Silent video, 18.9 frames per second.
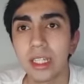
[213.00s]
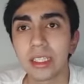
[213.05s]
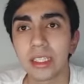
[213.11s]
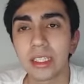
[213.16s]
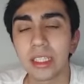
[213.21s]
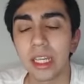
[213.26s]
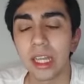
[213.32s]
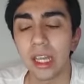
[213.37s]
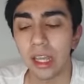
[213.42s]

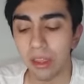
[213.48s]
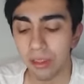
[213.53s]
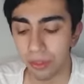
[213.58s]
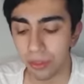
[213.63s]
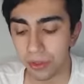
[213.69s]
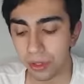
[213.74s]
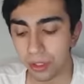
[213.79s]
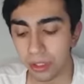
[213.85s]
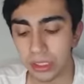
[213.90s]
The
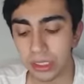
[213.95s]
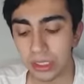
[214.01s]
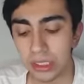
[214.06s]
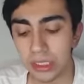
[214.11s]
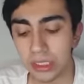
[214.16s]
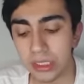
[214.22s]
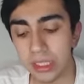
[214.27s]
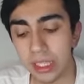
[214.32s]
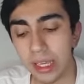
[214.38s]
third
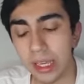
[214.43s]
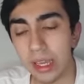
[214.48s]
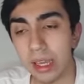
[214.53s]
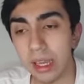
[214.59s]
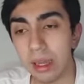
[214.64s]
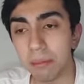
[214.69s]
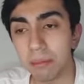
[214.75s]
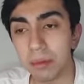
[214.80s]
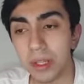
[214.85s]
is
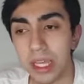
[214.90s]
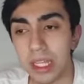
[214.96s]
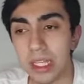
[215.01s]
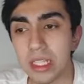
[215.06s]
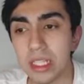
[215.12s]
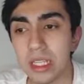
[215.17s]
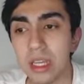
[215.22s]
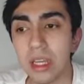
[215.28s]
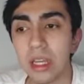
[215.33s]
the
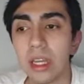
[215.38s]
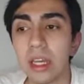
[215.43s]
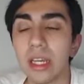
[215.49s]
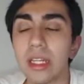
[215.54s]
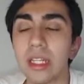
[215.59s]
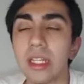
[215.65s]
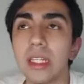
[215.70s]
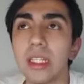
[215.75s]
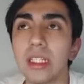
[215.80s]
plates.
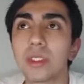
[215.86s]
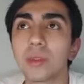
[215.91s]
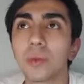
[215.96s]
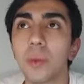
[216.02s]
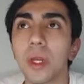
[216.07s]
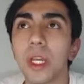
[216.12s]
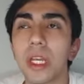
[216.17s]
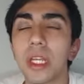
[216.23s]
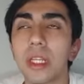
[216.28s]
It's
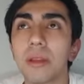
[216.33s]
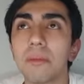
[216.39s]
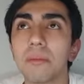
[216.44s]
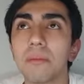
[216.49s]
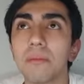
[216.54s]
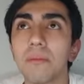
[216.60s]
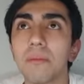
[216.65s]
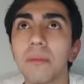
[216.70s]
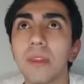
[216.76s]

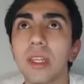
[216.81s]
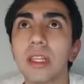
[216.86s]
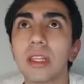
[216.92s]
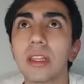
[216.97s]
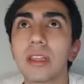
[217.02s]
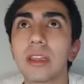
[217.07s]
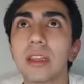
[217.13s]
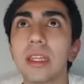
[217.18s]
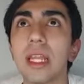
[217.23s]
when
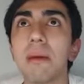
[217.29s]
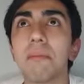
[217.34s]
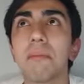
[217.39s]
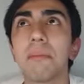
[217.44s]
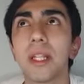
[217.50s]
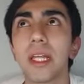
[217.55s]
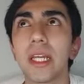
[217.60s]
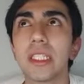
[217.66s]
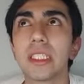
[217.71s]
the
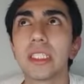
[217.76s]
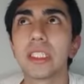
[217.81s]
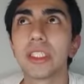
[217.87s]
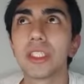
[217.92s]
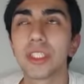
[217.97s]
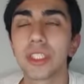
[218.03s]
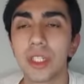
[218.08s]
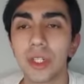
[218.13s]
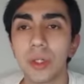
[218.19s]
plates
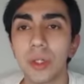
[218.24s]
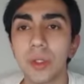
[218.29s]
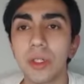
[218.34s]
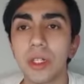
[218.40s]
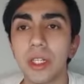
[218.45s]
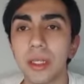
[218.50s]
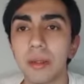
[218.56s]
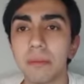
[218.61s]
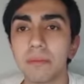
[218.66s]
show
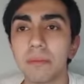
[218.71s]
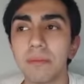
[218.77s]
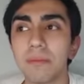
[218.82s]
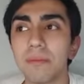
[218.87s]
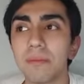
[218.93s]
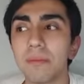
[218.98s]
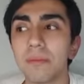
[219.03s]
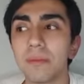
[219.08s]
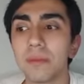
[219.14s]

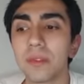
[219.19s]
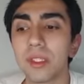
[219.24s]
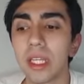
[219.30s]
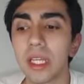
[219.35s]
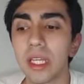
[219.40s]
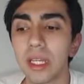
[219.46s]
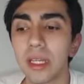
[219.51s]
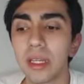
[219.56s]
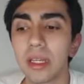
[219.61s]

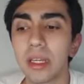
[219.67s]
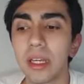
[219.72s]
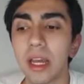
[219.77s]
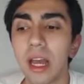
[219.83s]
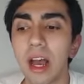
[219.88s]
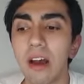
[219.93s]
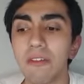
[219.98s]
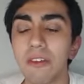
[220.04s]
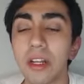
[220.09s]

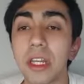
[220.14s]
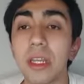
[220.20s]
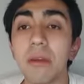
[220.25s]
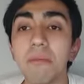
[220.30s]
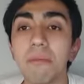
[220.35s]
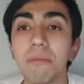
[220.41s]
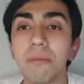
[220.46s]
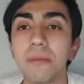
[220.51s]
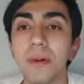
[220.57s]
have an
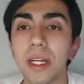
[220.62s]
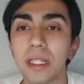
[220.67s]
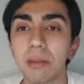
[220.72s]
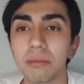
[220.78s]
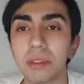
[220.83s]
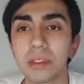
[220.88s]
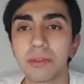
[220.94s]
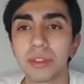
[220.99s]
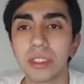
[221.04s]

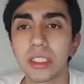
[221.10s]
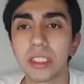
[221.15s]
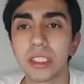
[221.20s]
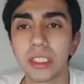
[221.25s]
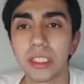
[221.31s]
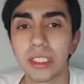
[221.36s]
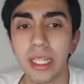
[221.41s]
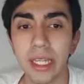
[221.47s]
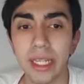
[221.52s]
impact
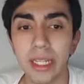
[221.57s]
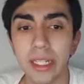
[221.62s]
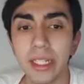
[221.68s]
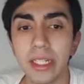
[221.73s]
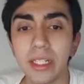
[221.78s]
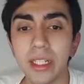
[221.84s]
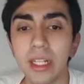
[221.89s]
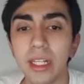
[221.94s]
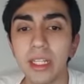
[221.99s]
between
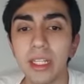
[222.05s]
there.